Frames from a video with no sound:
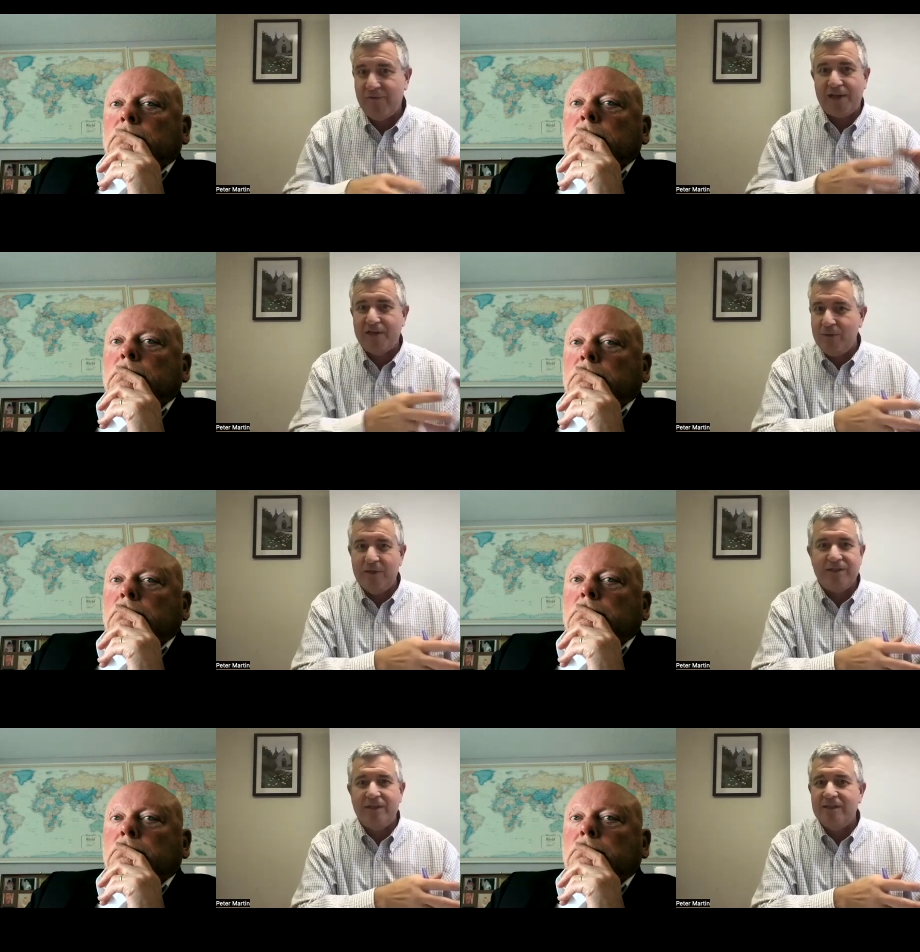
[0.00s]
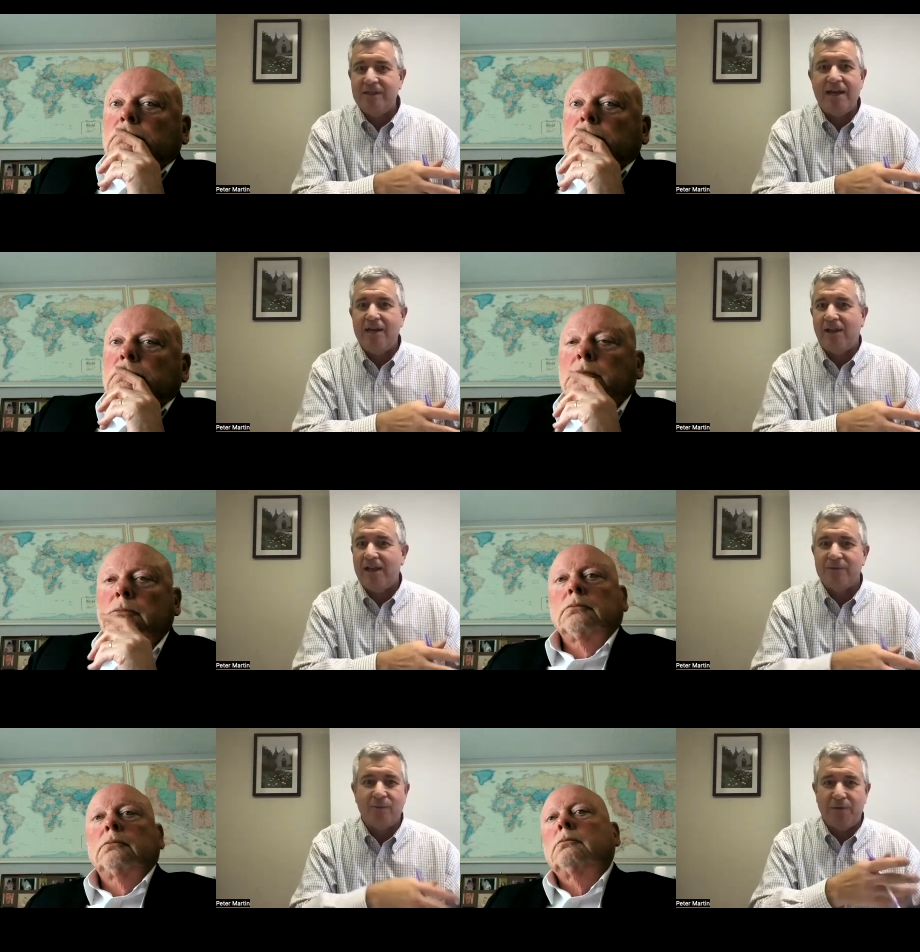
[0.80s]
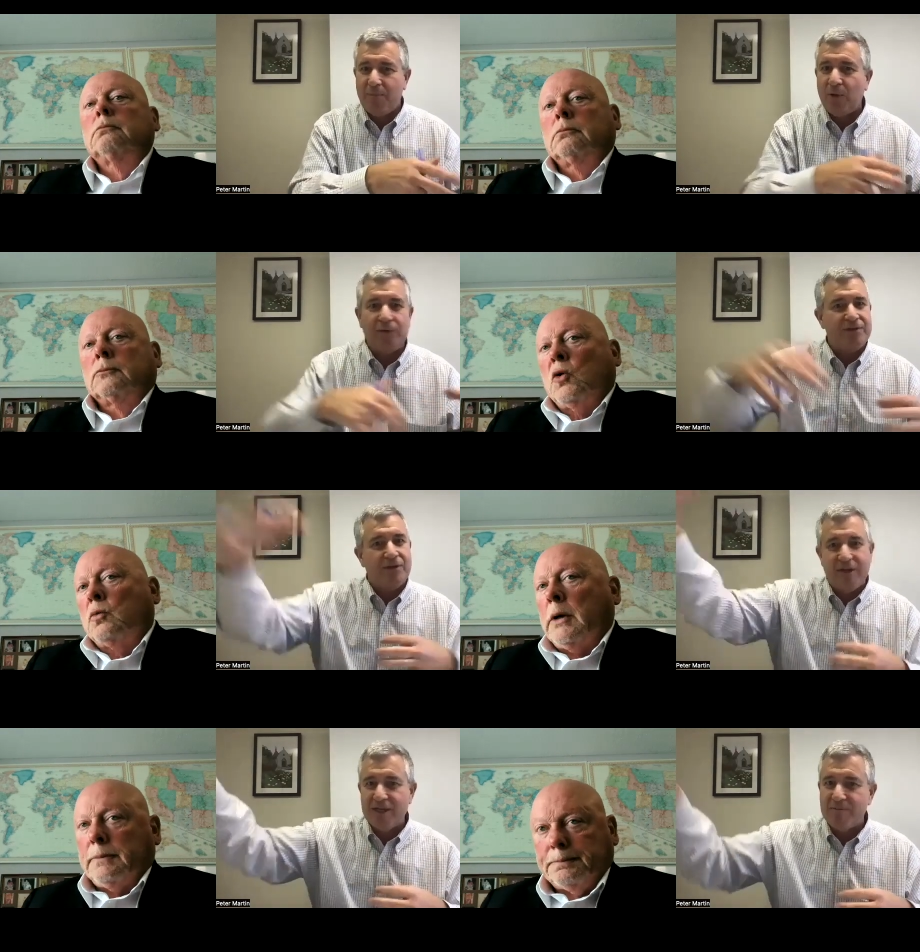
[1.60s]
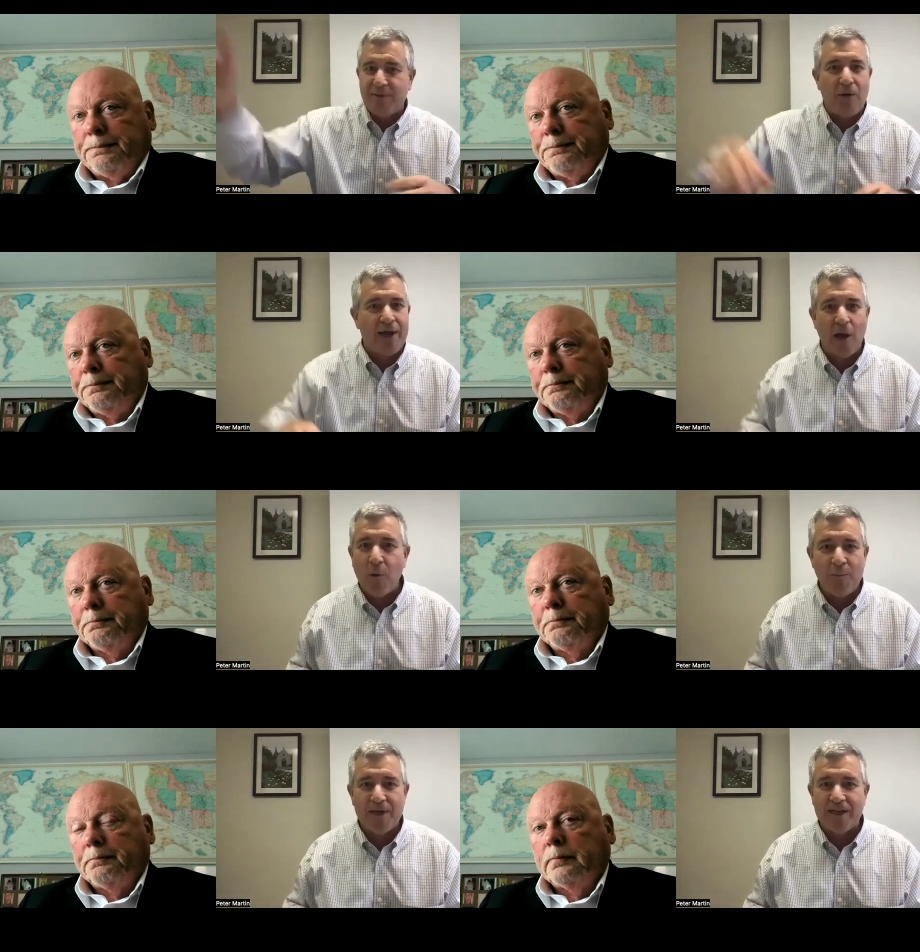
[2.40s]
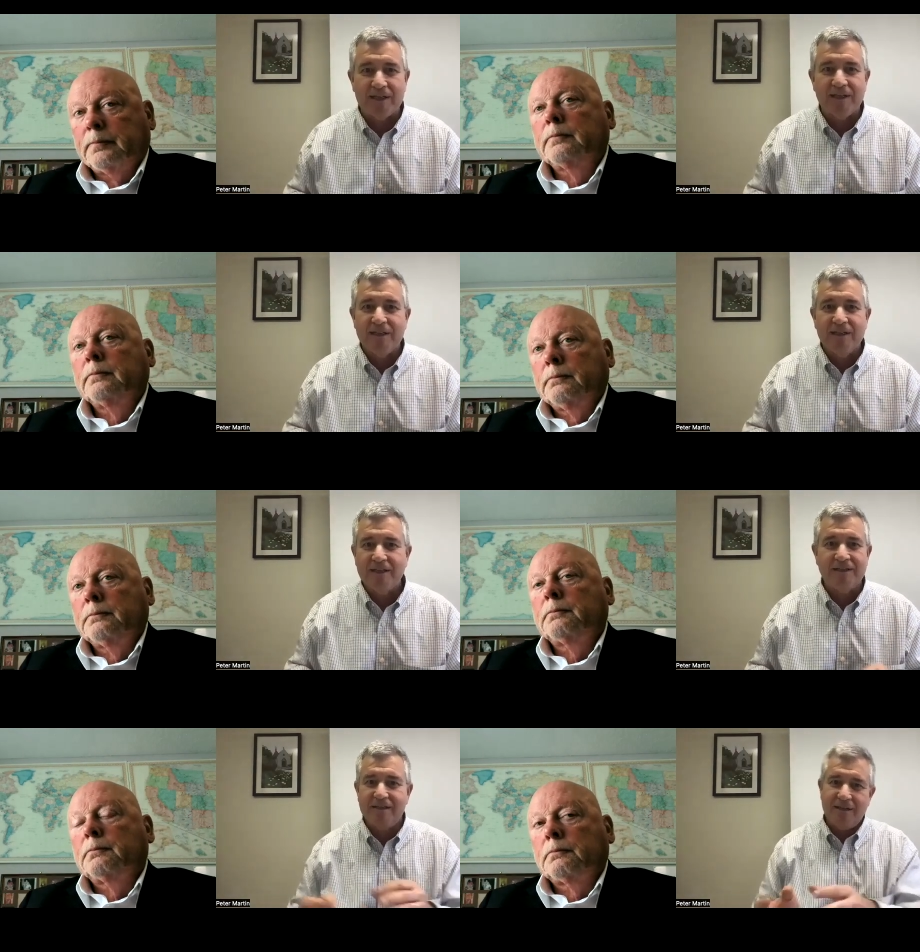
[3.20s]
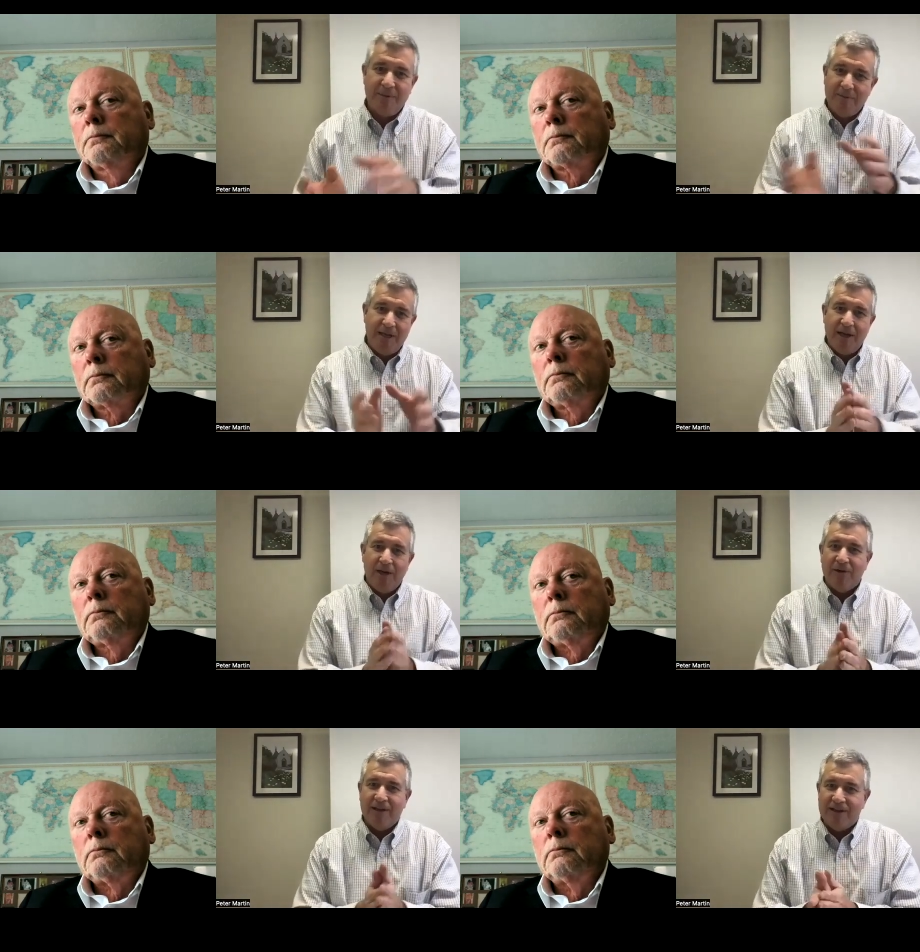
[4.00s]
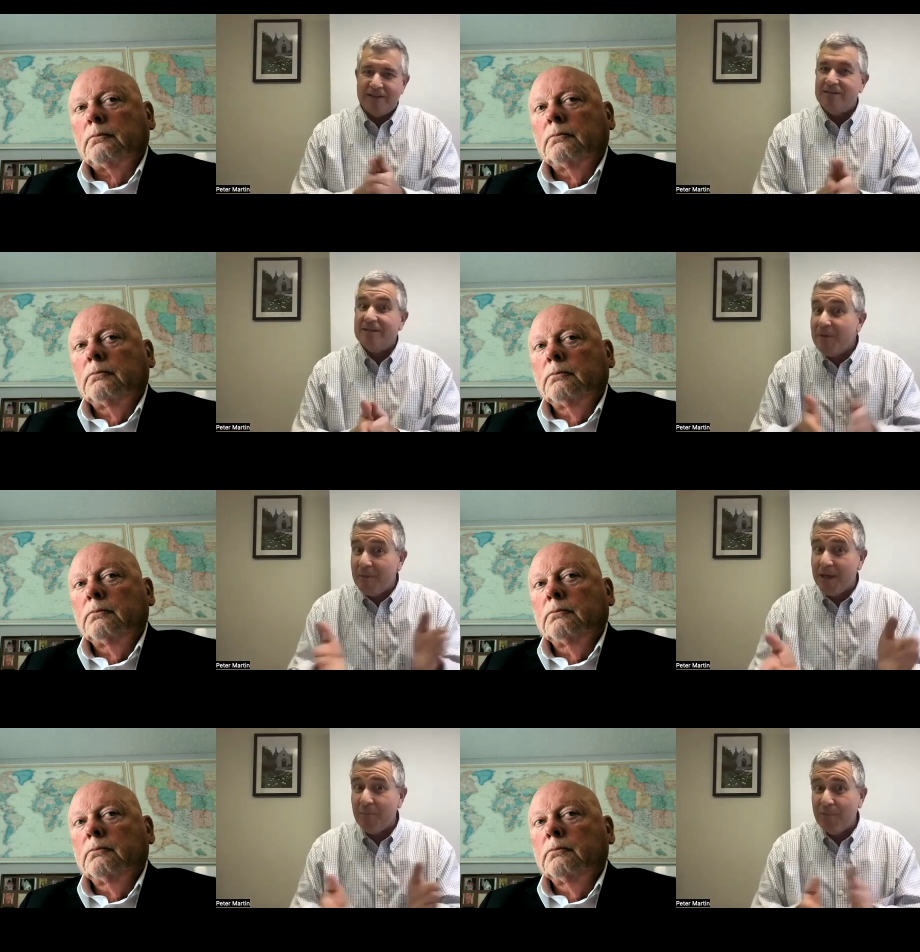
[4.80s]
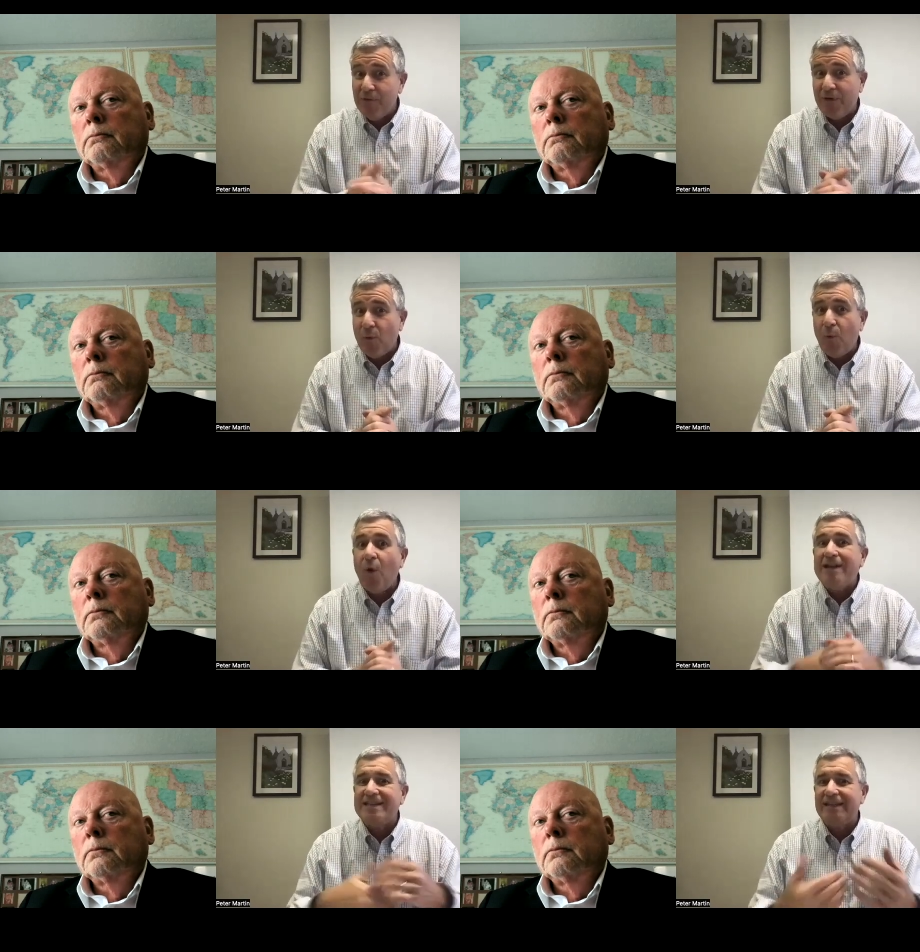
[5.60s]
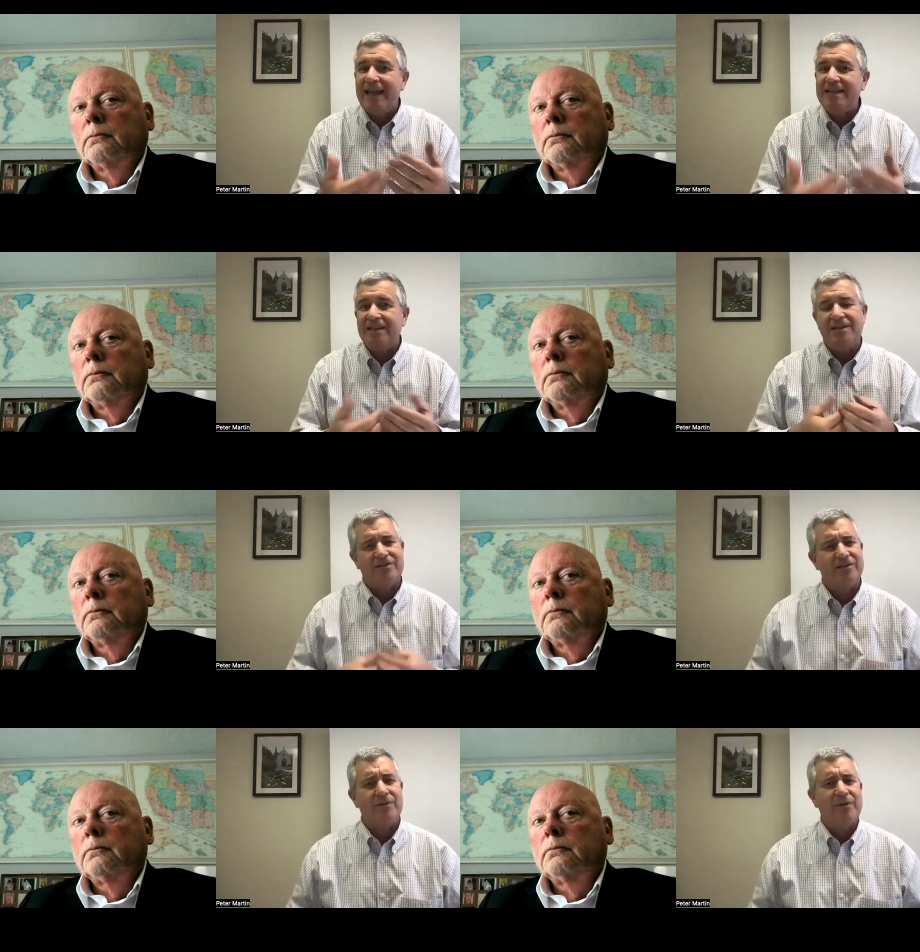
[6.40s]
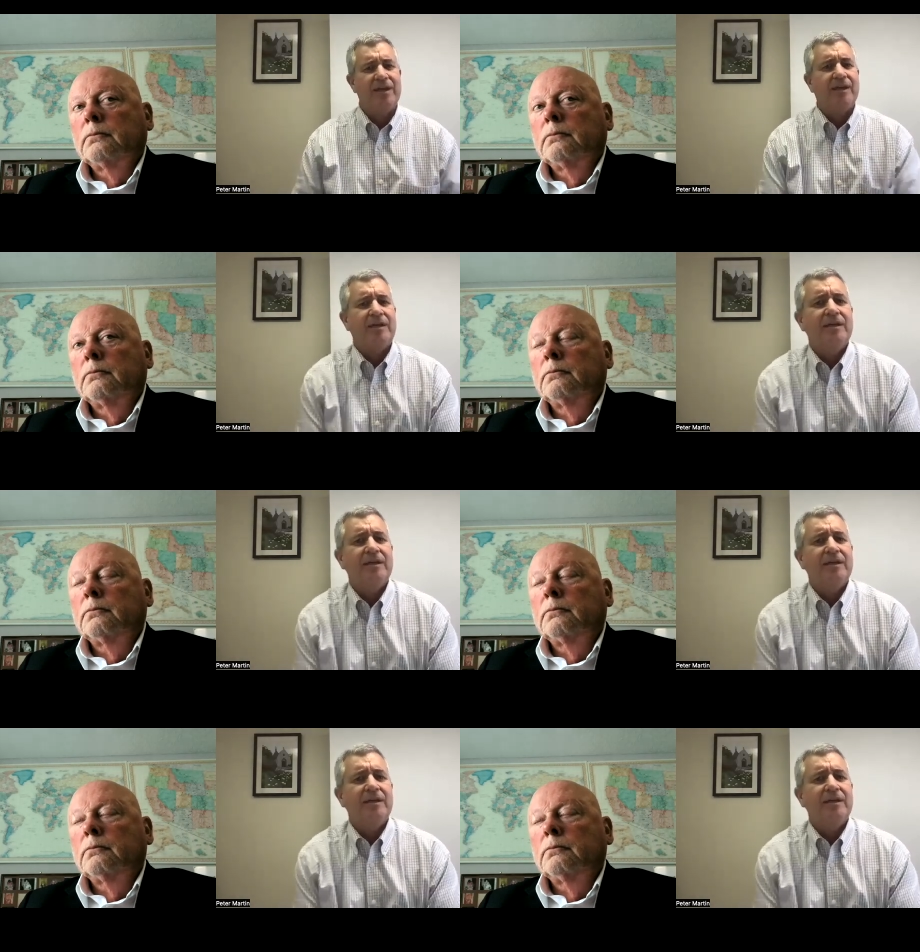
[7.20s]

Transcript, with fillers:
Speaker 1: we've had two incidents on airlines with bolts and things blowing open, and doesn't seem to be going. It doesn't seem to be improving. What has led to this? Do you think?